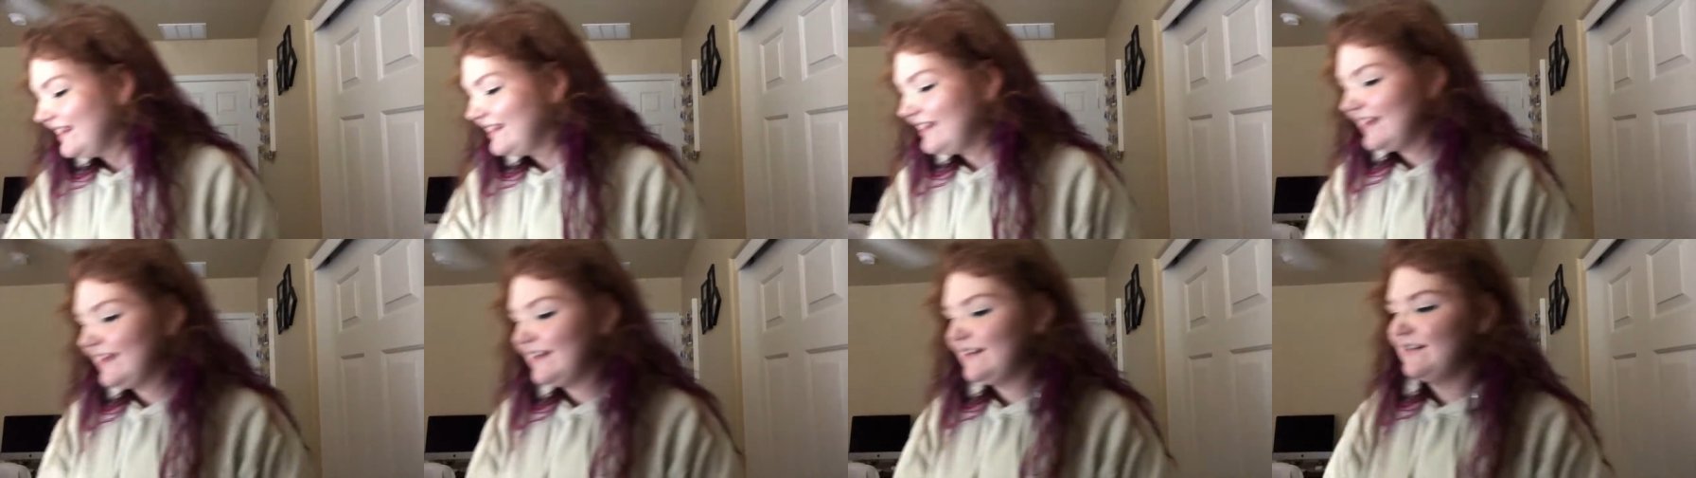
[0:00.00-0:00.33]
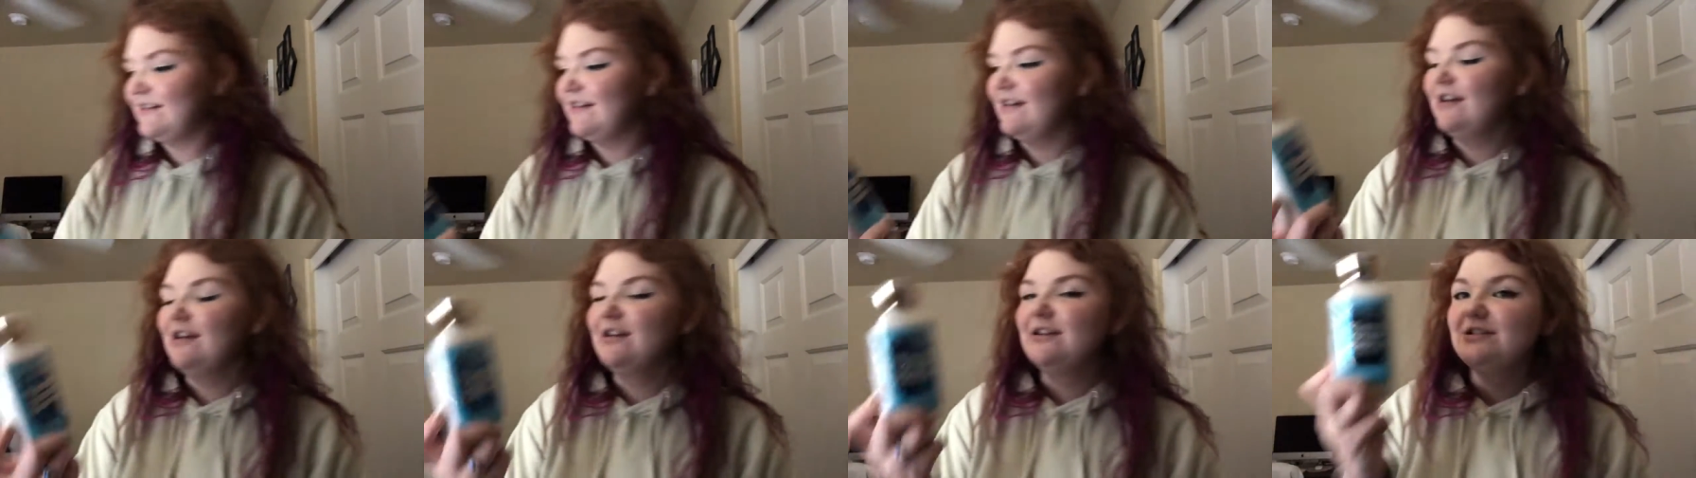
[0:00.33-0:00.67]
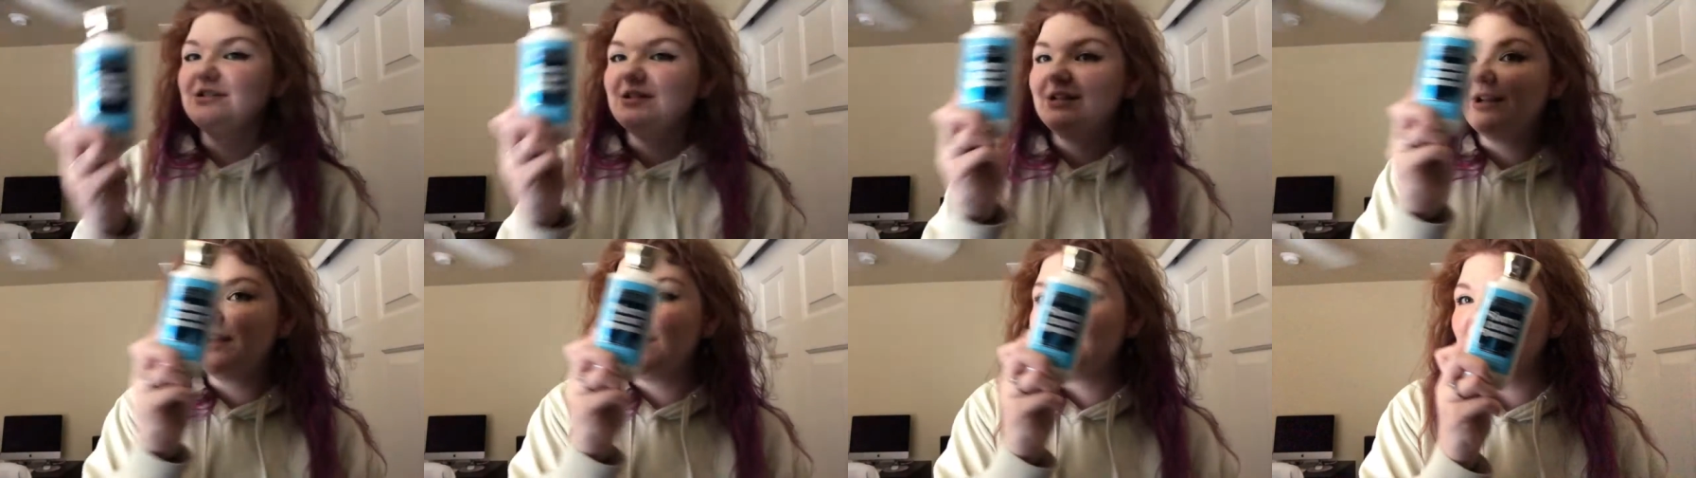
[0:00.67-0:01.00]
And then
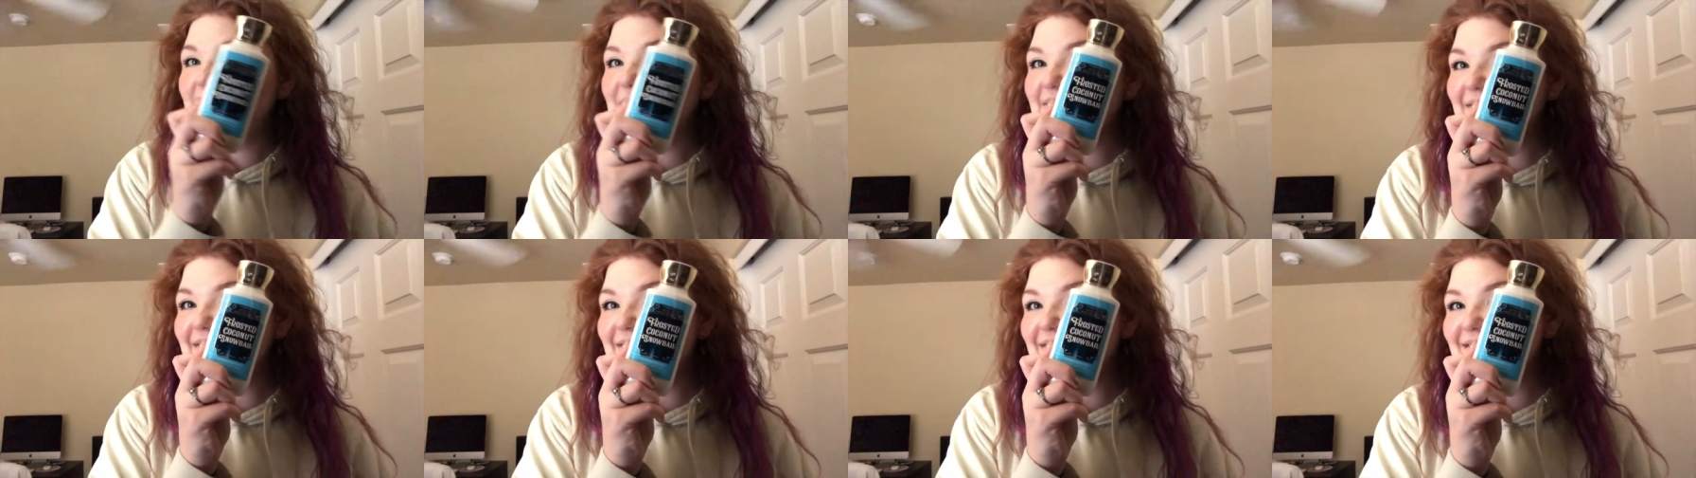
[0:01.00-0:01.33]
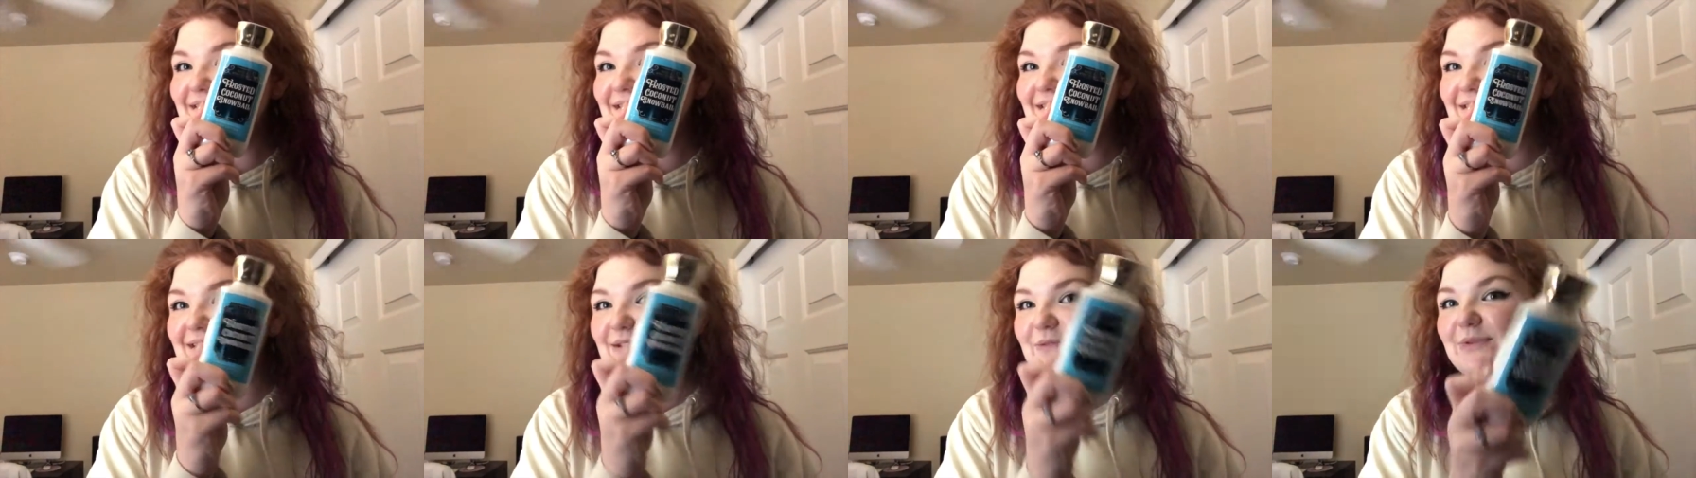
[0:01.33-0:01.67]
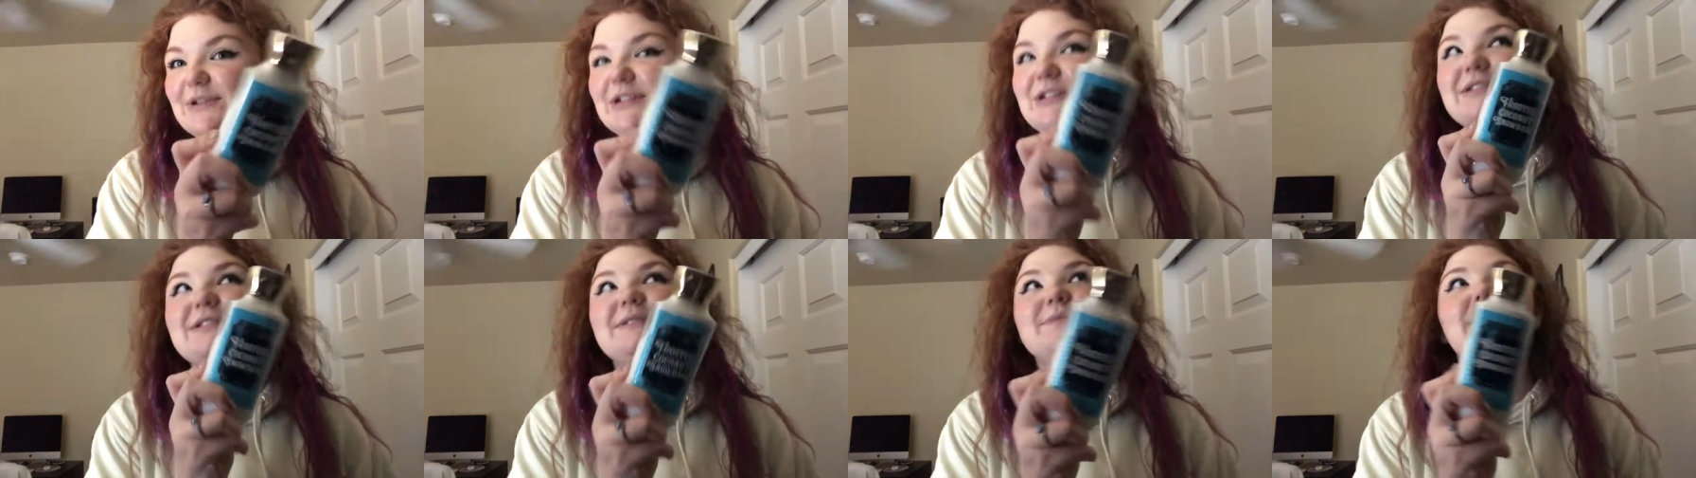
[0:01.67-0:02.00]
she got me this,
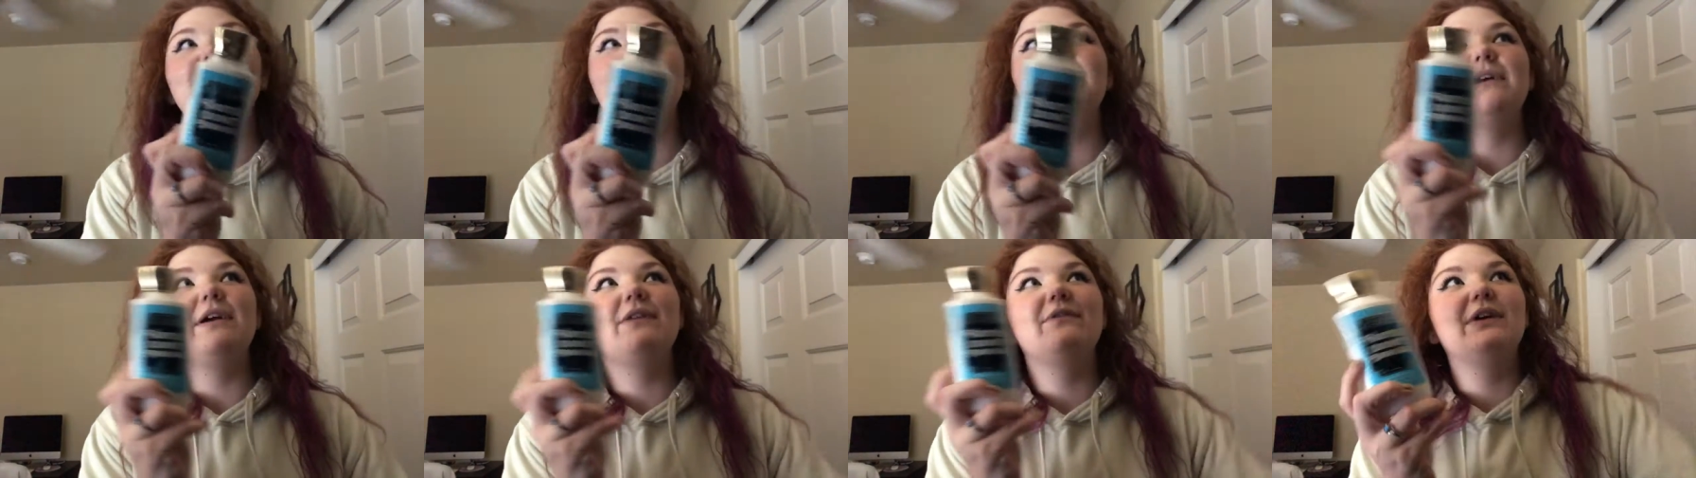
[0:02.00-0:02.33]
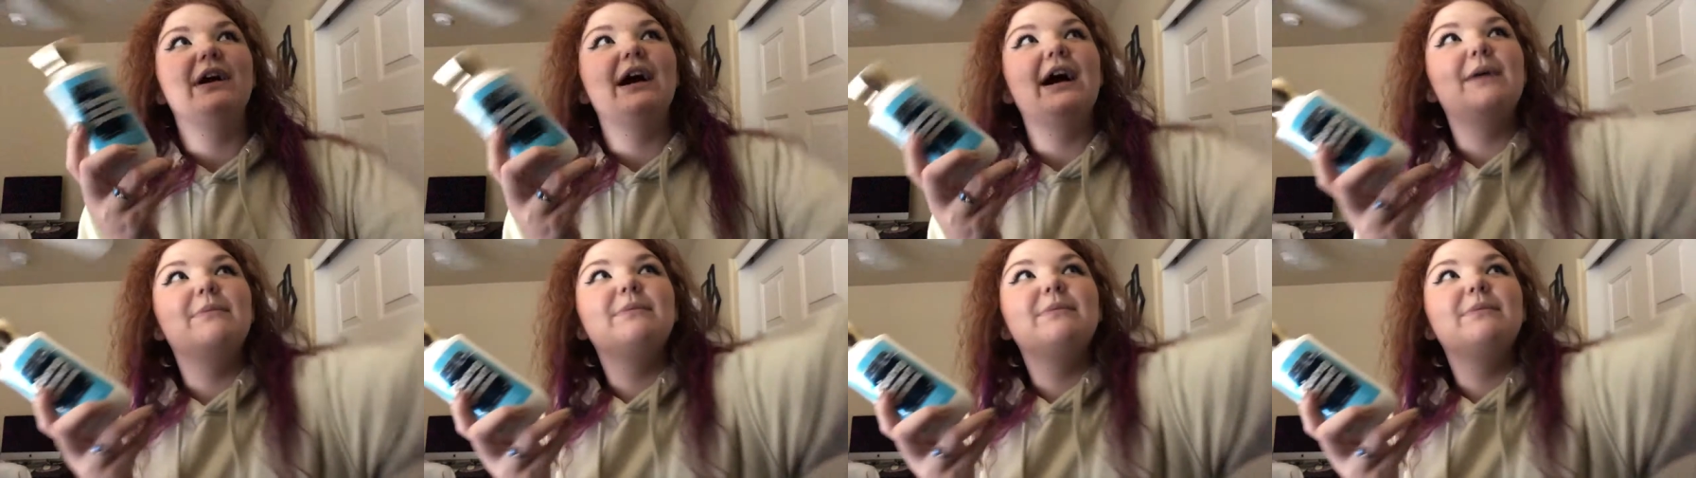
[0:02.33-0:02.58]
which is my favorite.